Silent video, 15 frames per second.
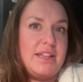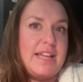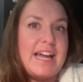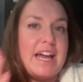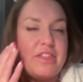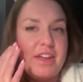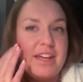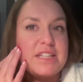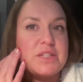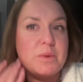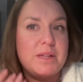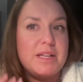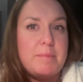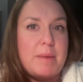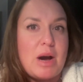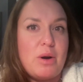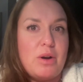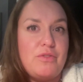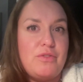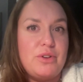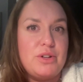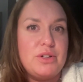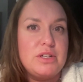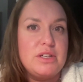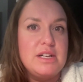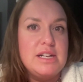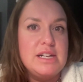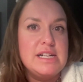Like, I think it's really powerful